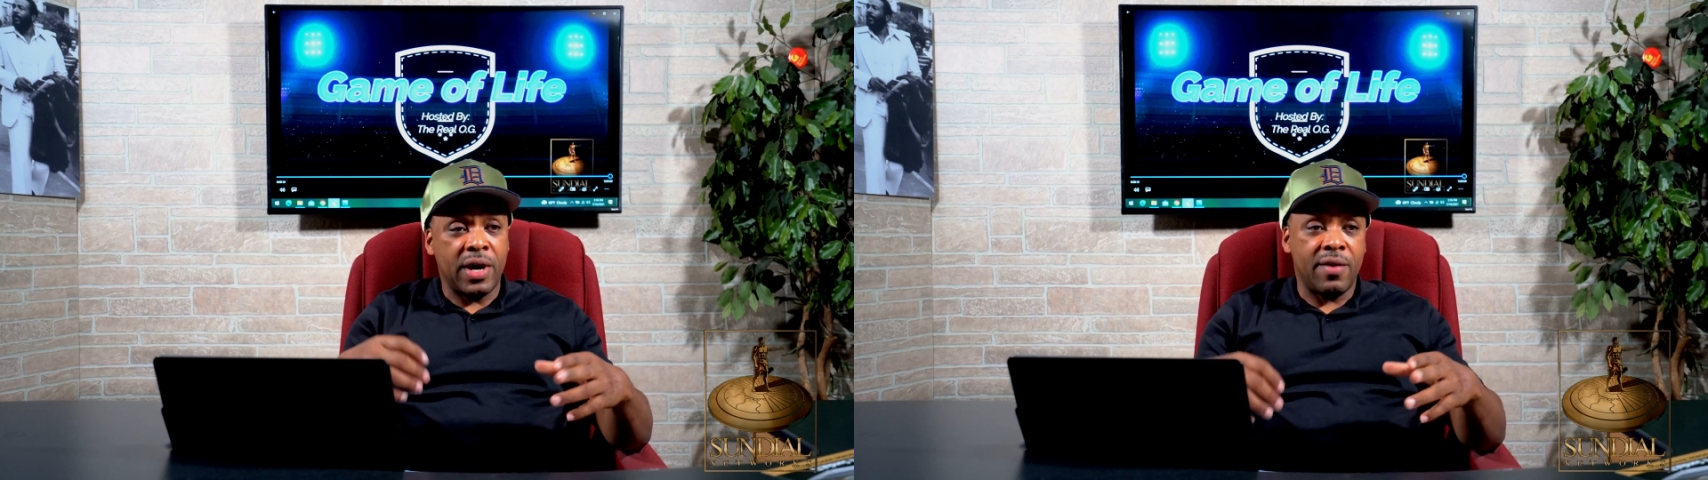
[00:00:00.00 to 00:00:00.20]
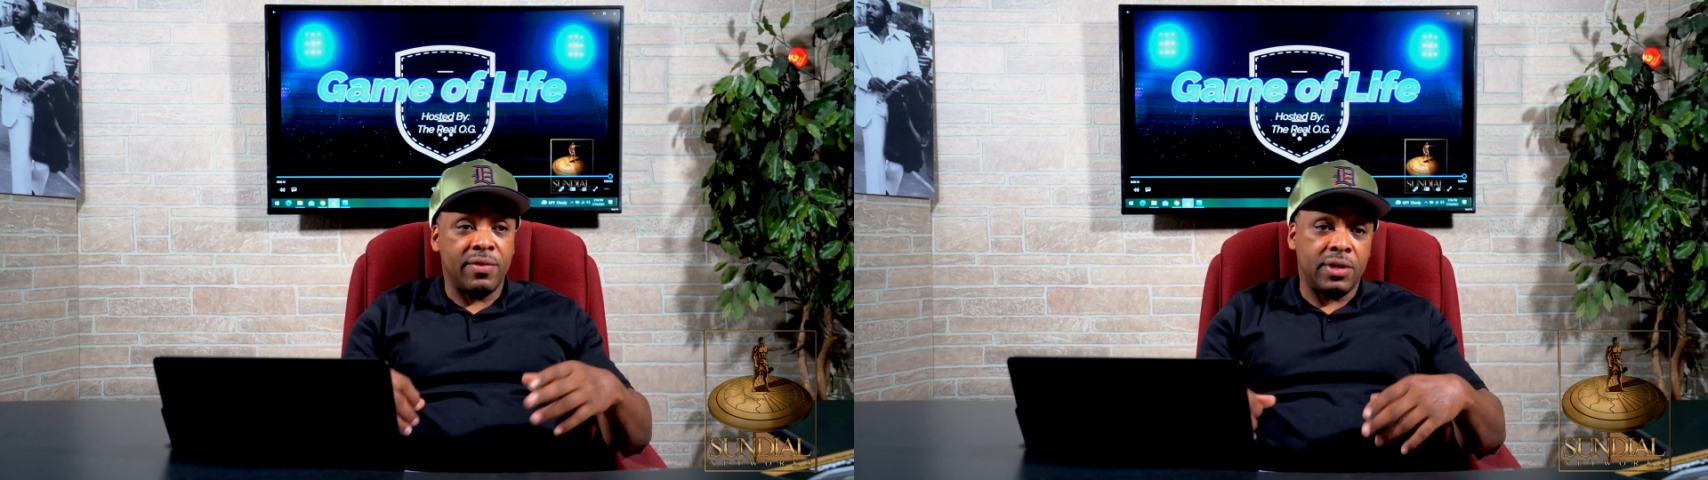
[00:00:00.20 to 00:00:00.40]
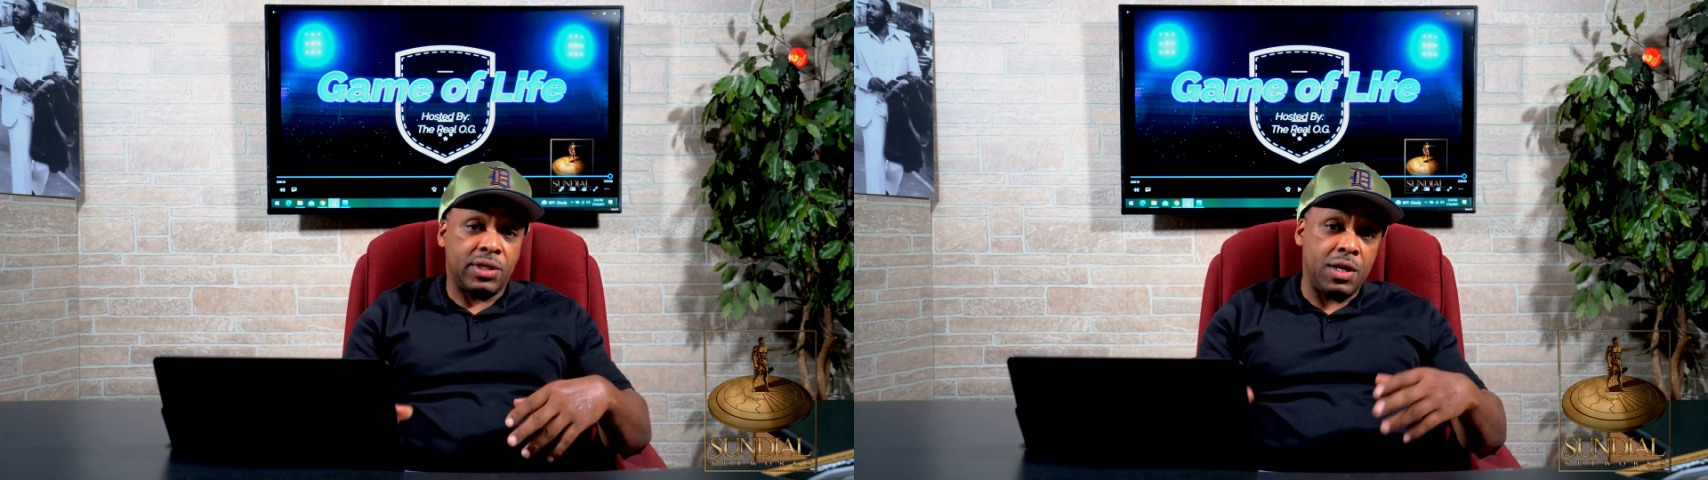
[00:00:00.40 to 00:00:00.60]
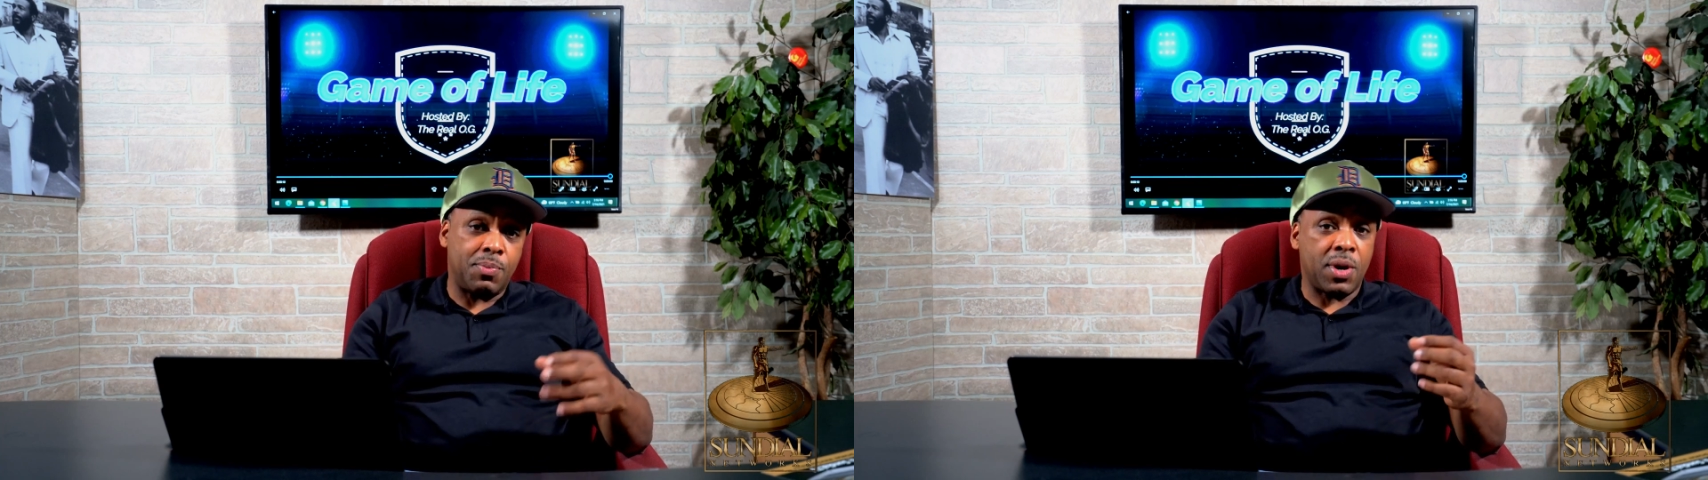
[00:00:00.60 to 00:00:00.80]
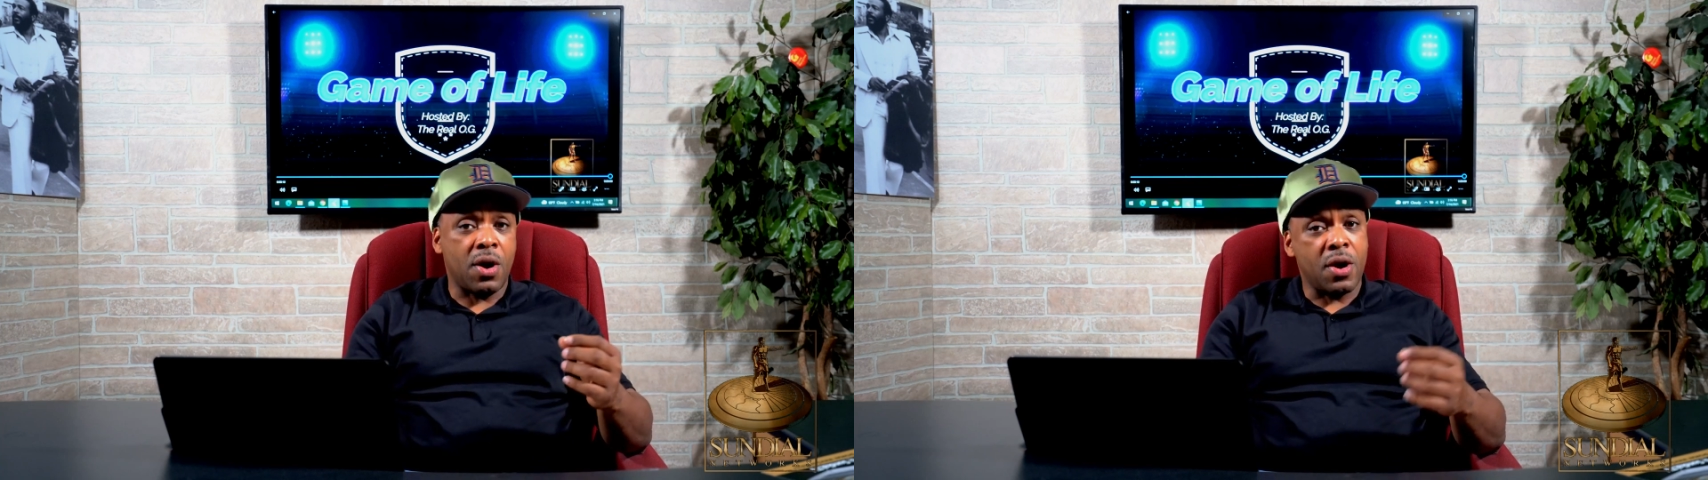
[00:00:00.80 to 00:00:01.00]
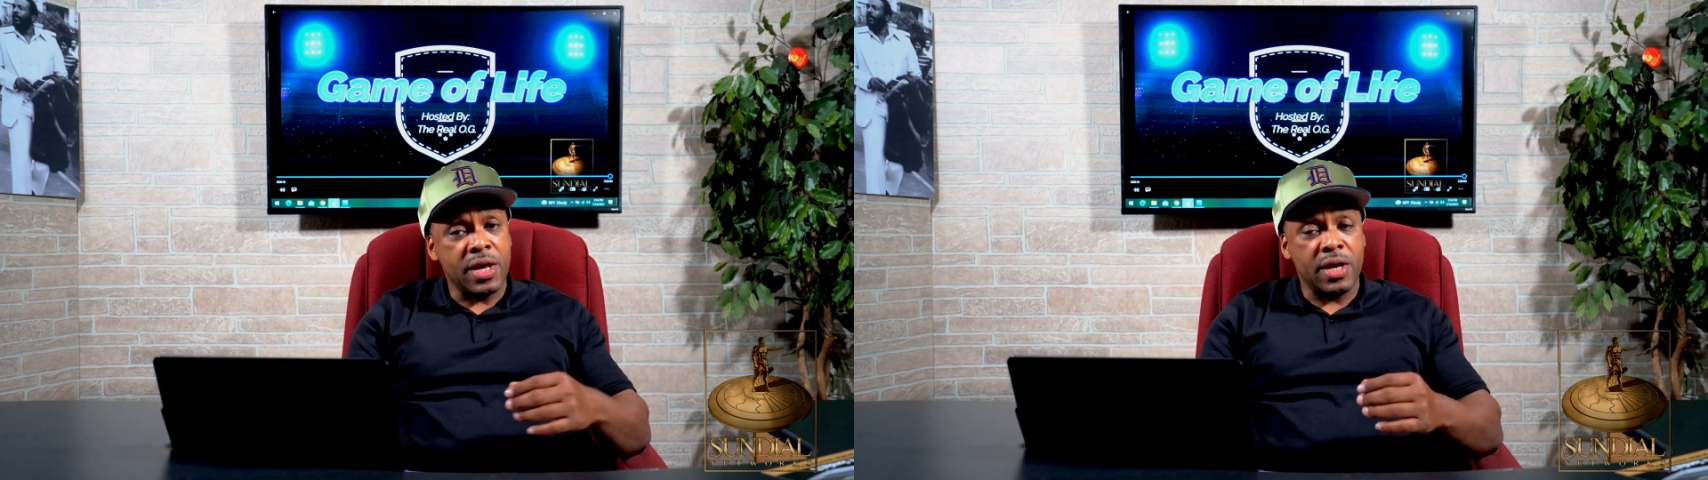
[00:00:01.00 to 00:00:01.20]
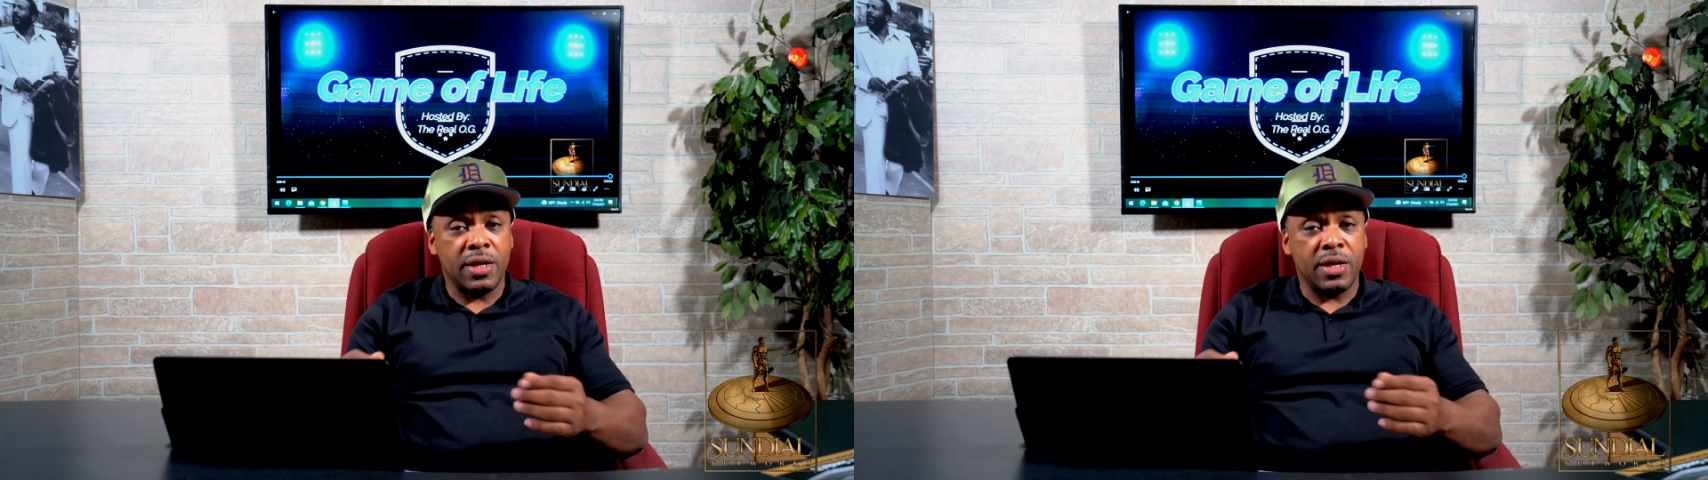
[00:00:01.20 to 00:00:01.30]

we're having a tea party,